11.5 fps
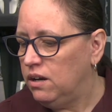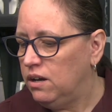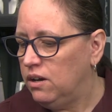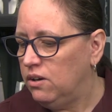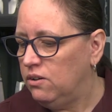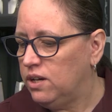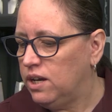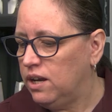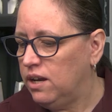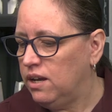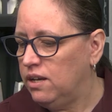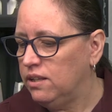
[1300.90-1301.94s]

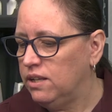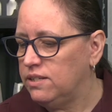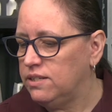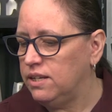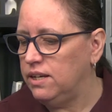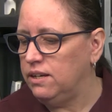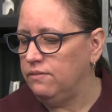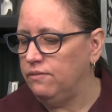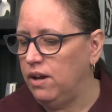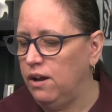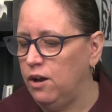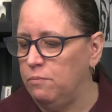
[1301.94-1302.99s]
Okay, let's see.
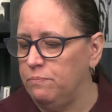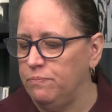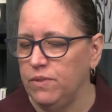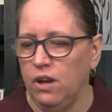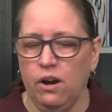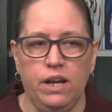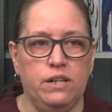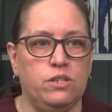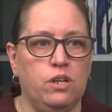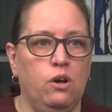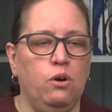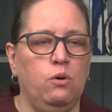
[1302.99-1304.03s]
All right,
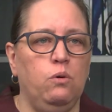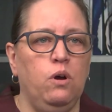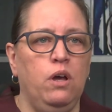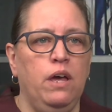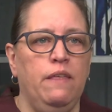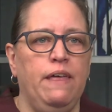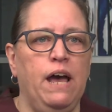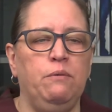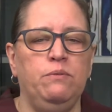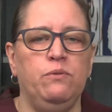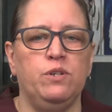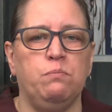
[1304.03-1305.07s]
so that
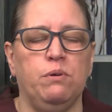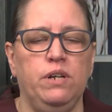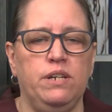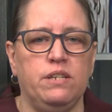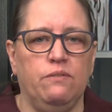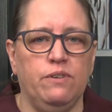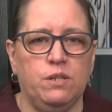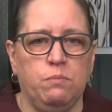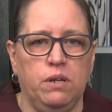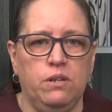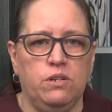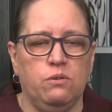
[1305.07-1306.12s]
one was pretty
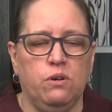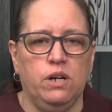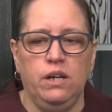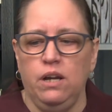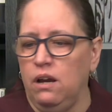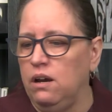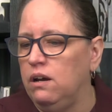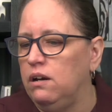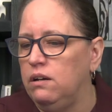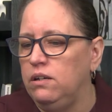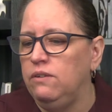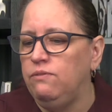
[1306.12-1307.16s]
self-explanatory.
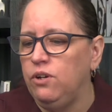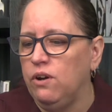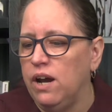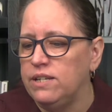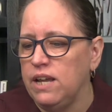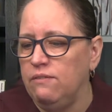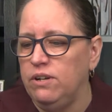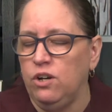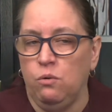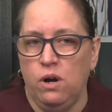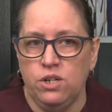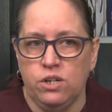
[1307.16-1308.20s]
If you guys have any
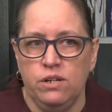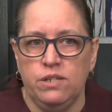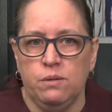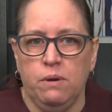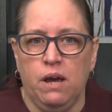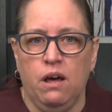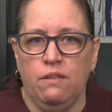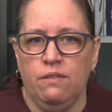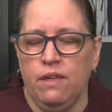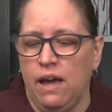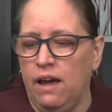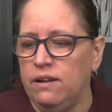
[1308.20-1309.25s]
questions about
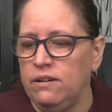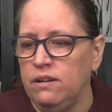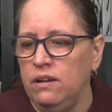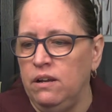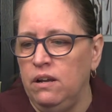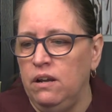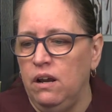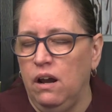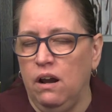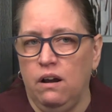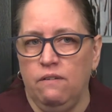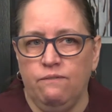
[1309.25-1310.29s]
that
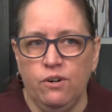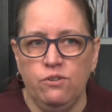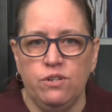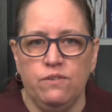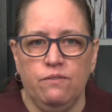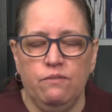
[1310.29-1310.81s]
first,